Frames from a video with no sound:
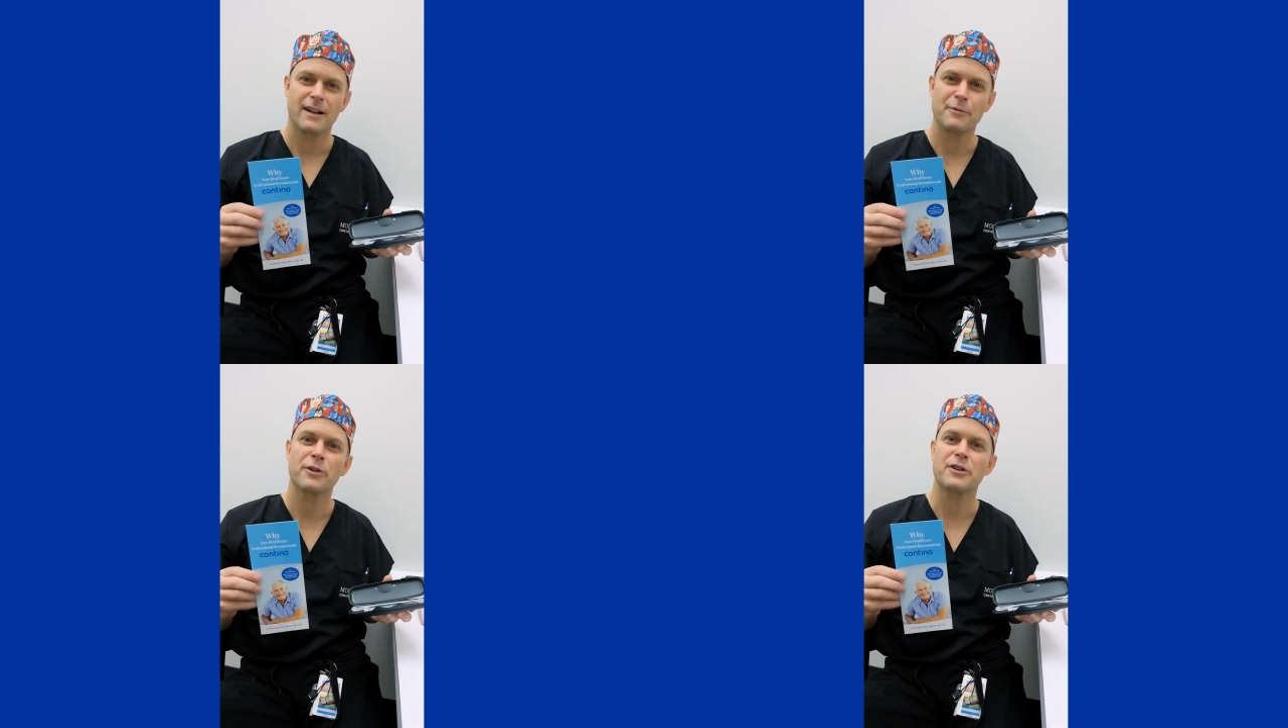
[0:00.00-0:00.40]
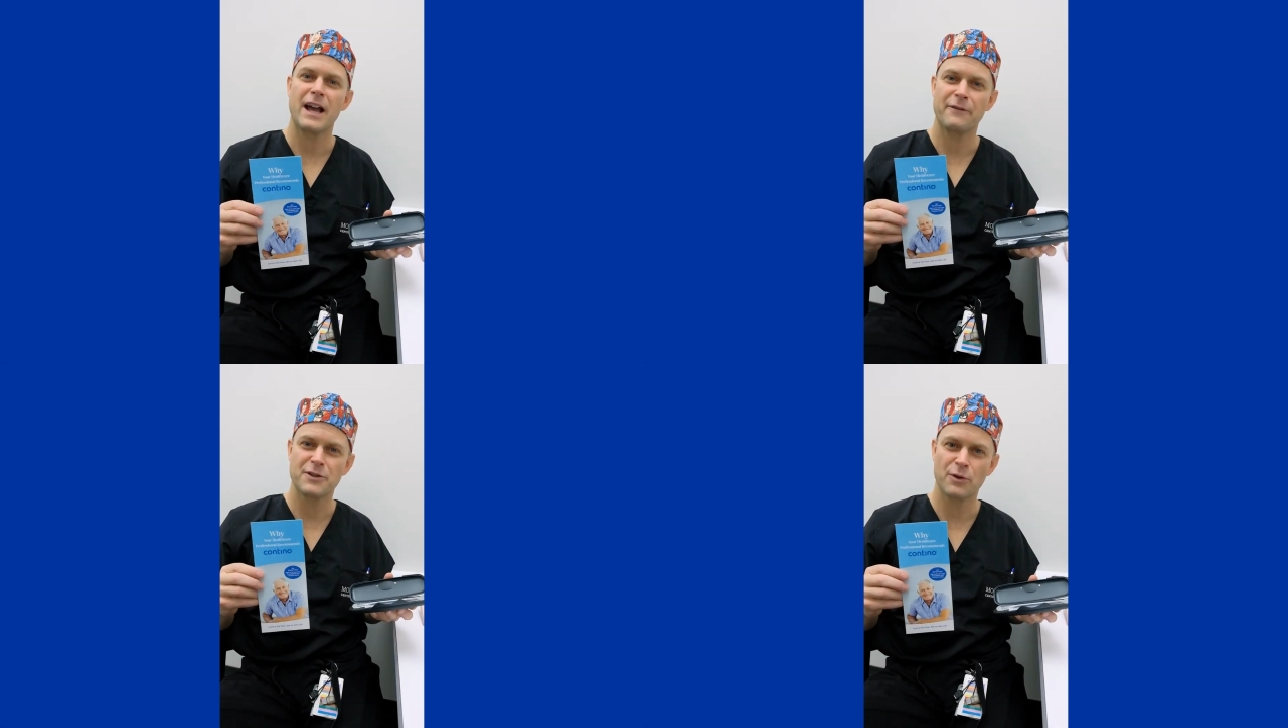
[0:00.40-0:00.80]
I'm Dr.
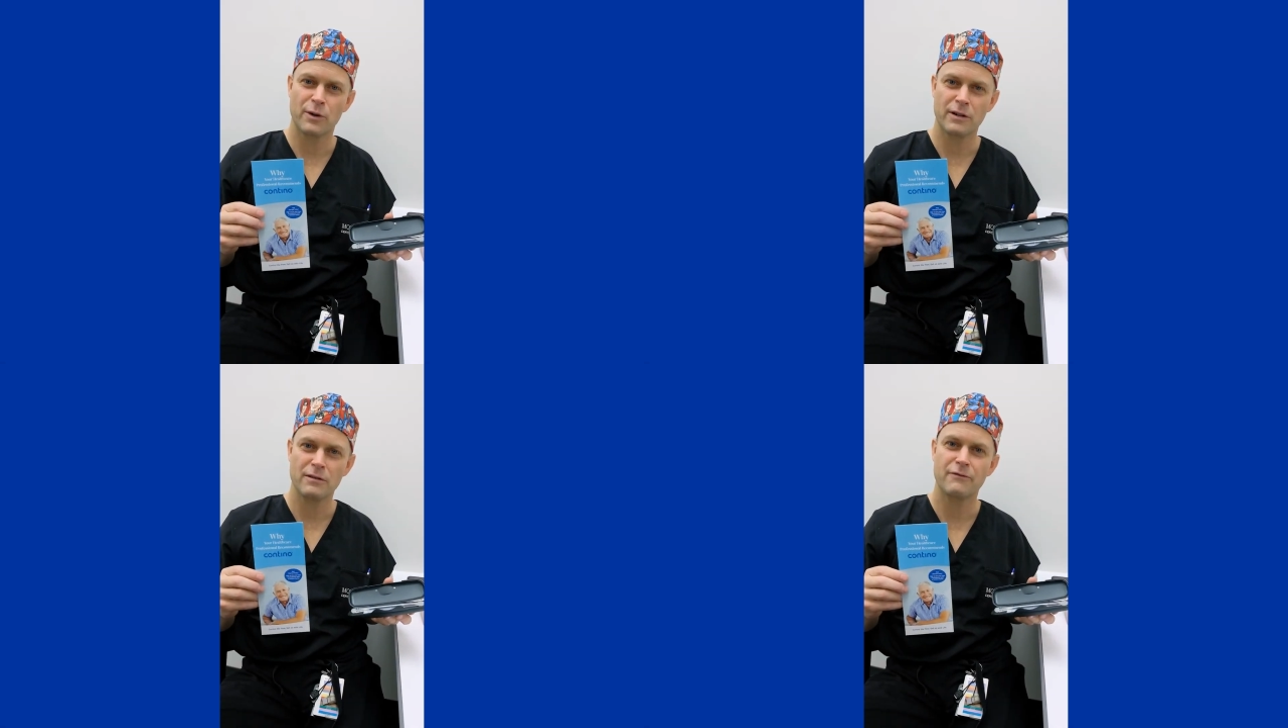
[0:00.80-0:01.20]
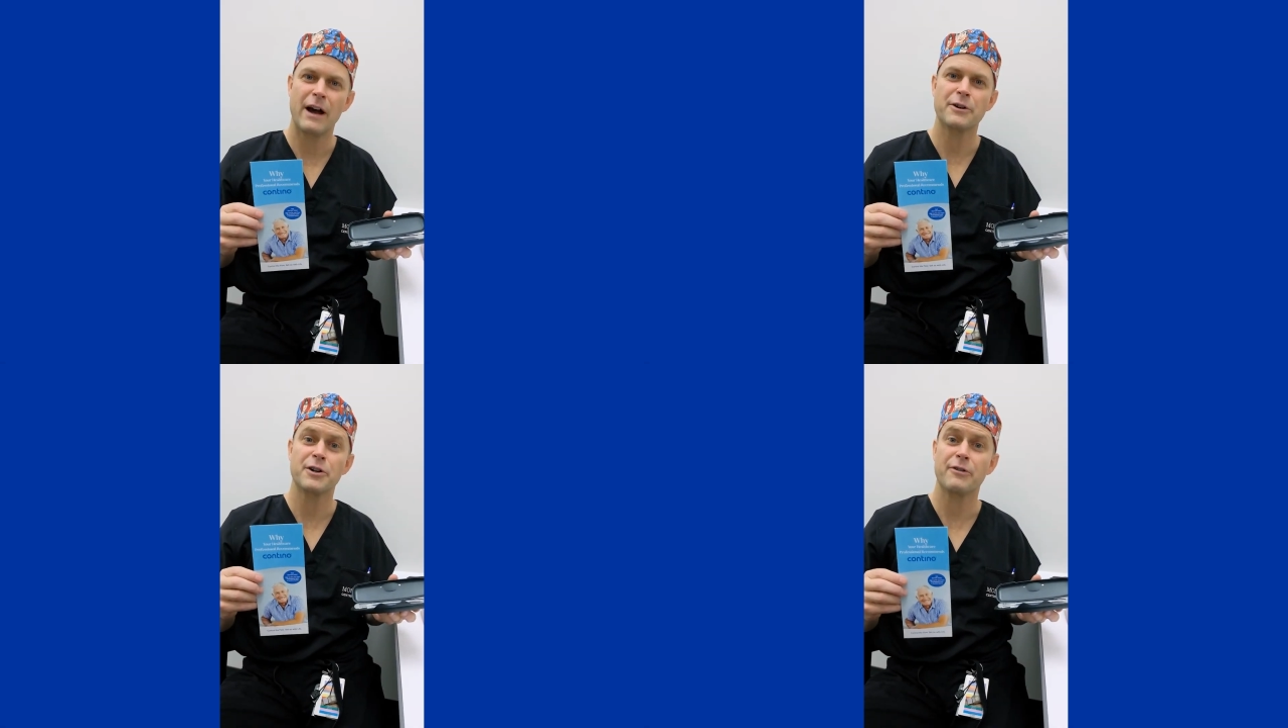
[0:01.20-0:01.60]
Kevin Zorn,
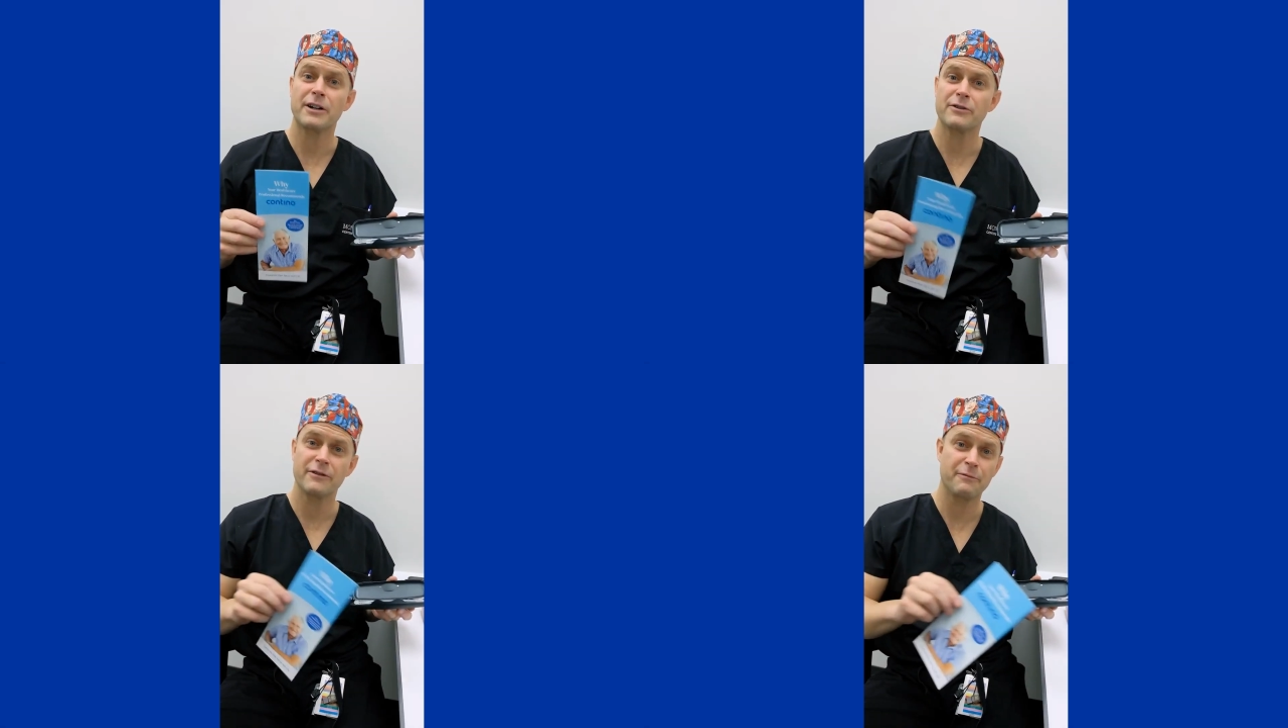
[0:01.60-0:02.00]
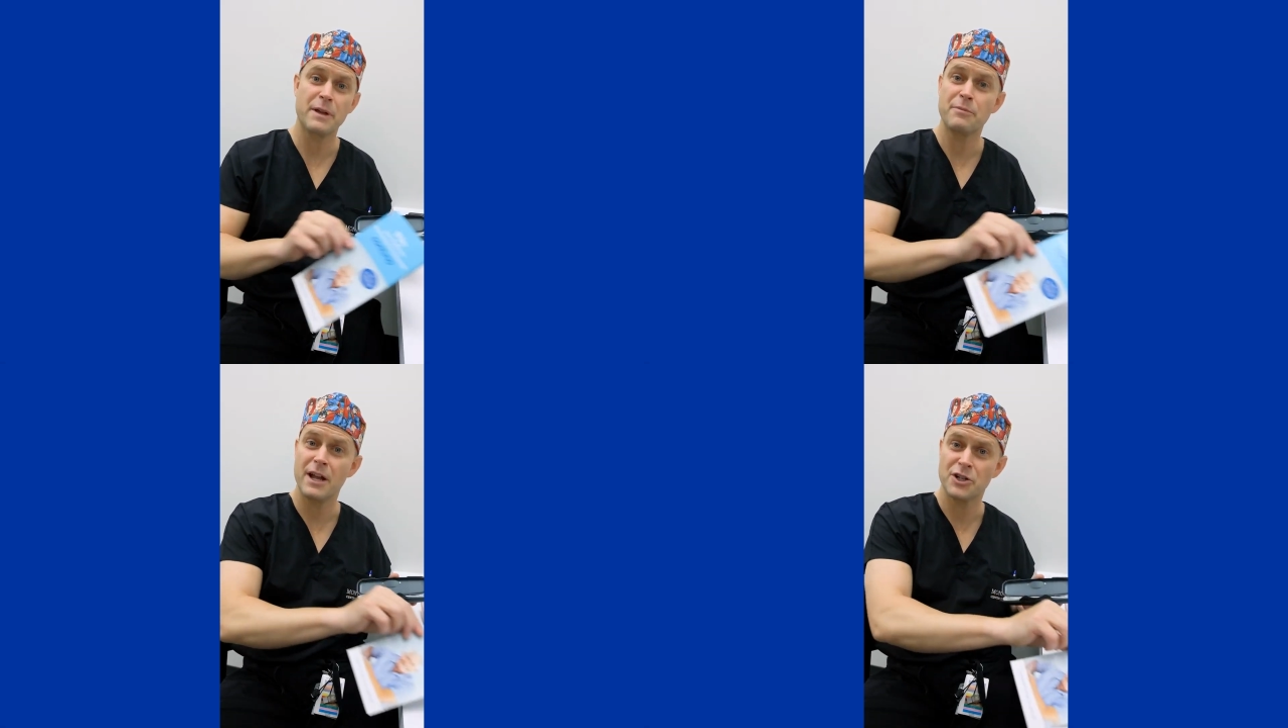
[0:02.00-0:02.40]
founder and director of
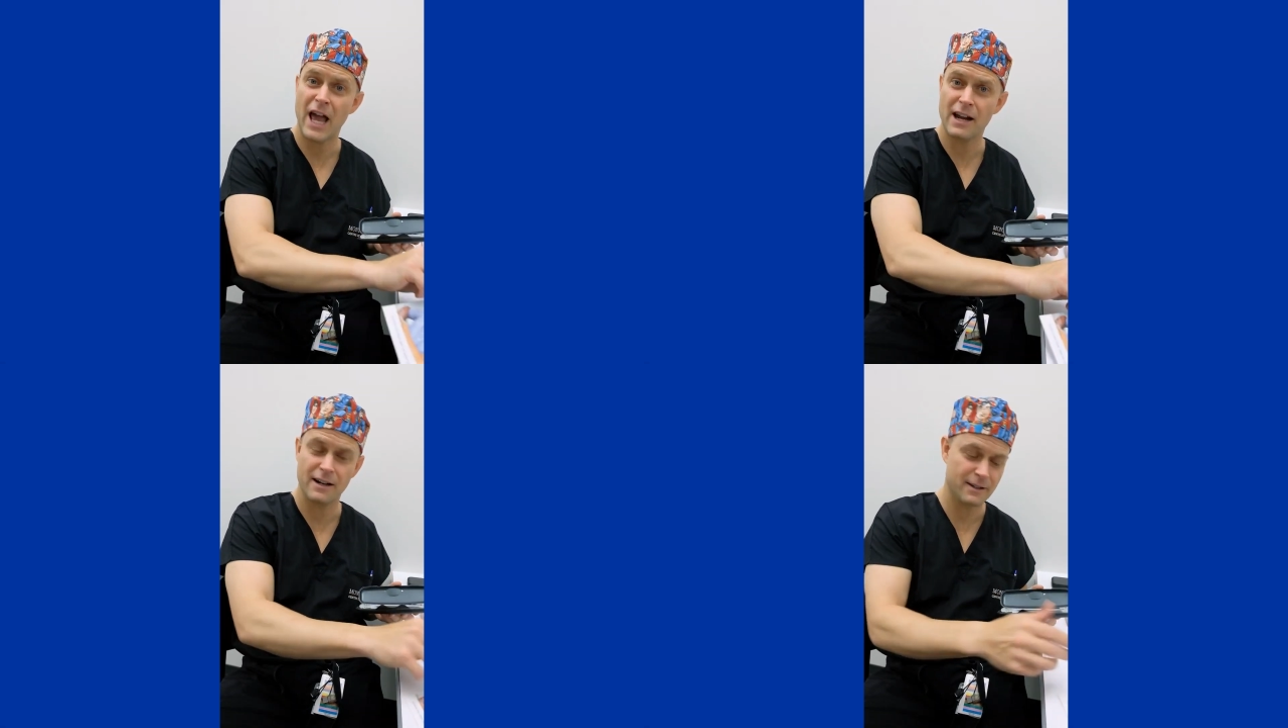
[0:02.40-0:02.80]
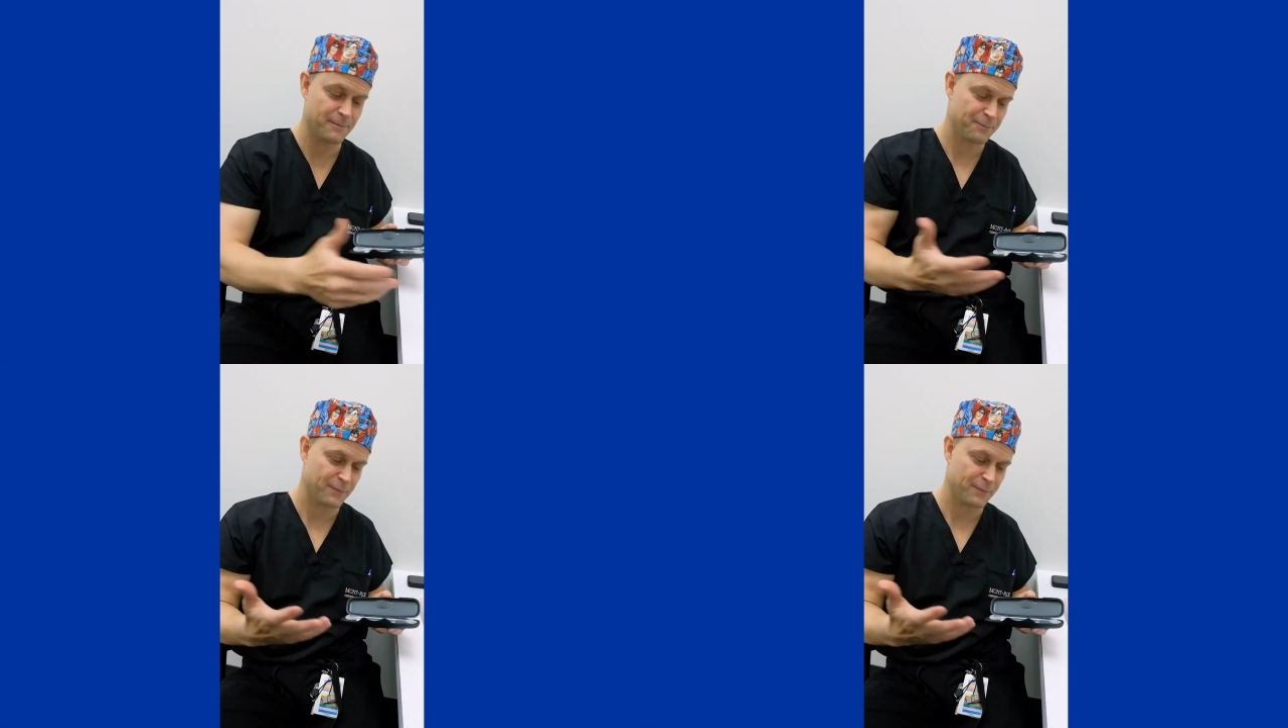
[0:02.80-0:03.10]
BPH Canada.